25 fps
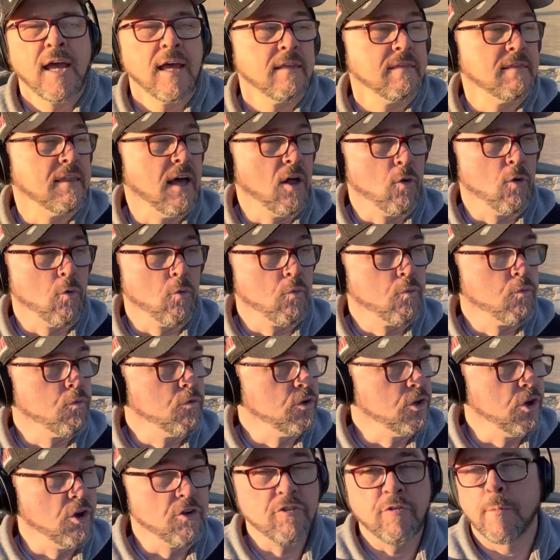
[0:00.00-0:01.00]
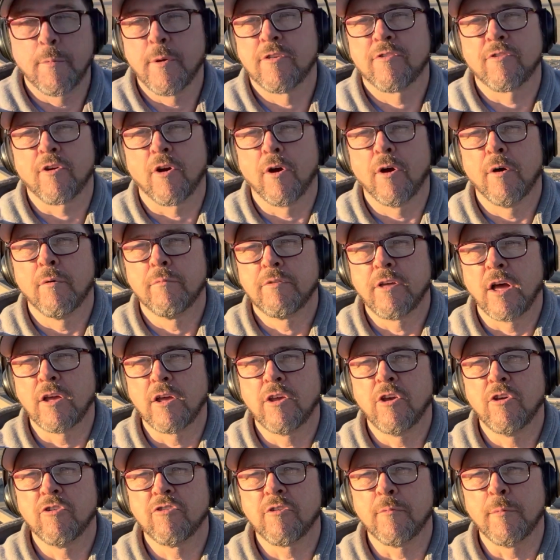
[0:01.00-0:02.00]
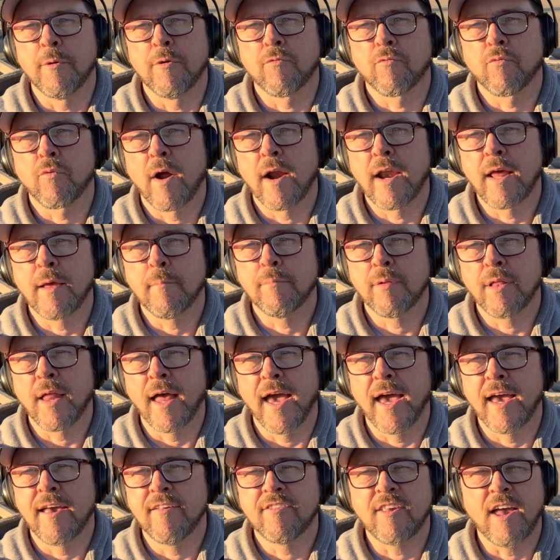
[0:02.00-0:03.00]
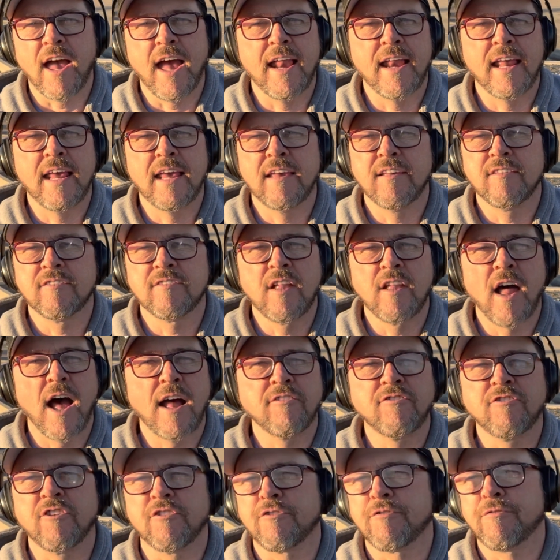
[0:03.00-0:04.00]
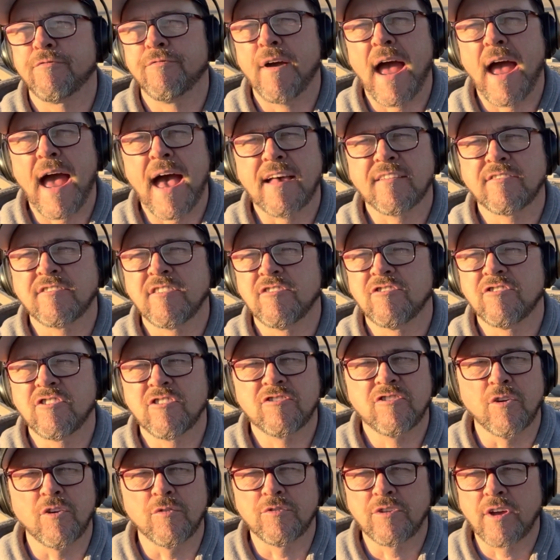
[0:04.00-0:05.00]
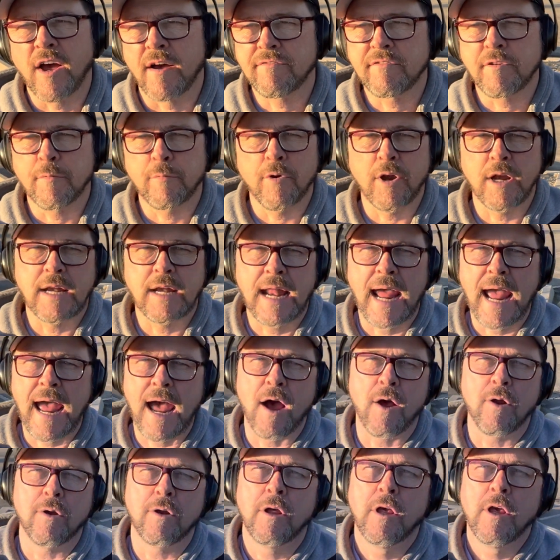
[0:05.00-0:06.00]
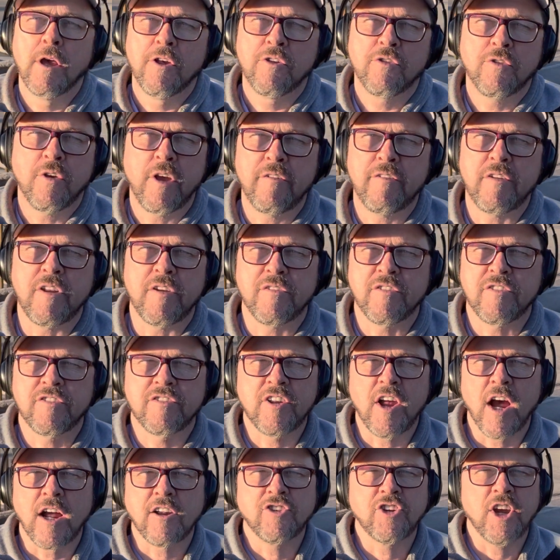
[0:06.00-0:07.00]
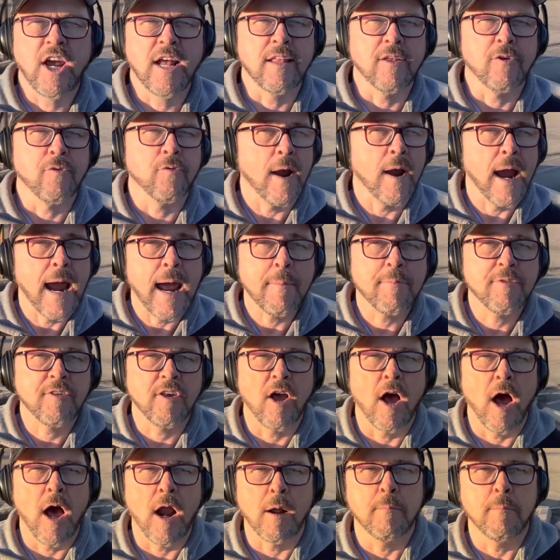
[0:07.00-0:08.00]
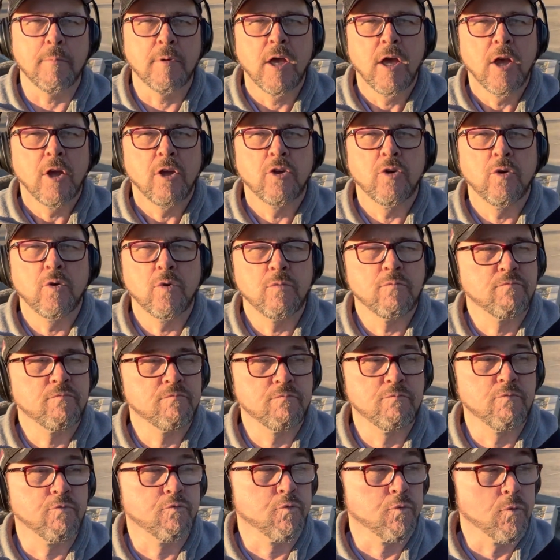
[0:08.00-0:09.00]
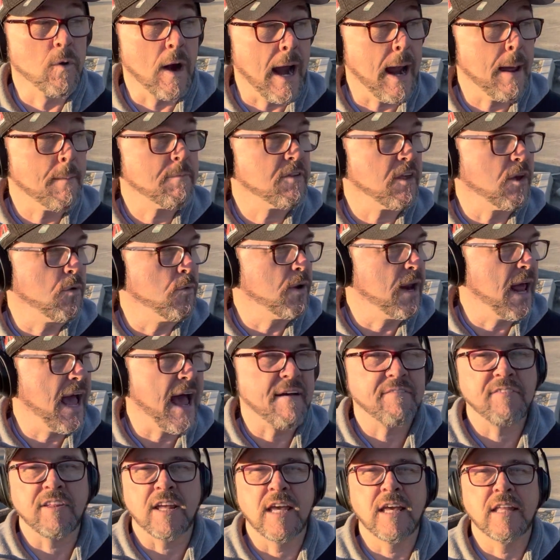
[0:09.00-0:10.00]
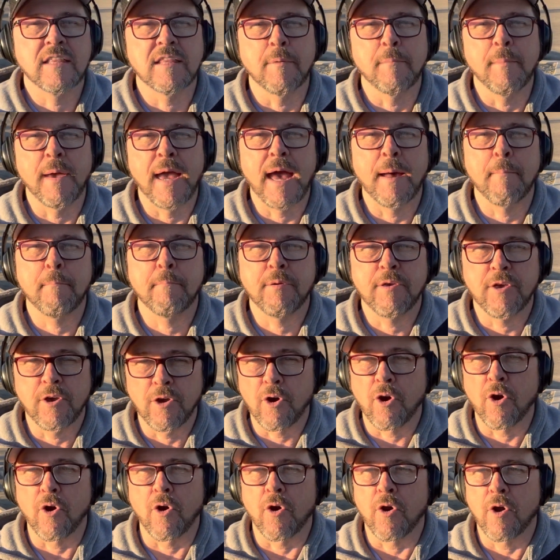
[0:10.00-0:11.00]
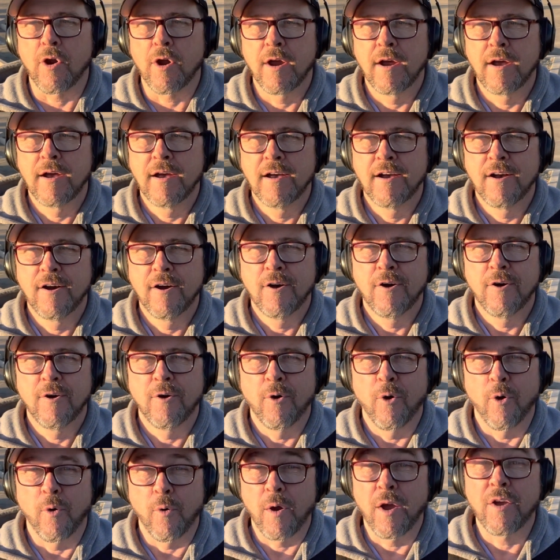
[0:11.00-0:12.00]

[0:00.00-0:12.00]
They'll use him as a they'll use him in running plays, and he's not just fast, he's just so tough to bring down. So even if you stuck Jalen Ramsey on him, you Ramsey would have to hit the man pure, or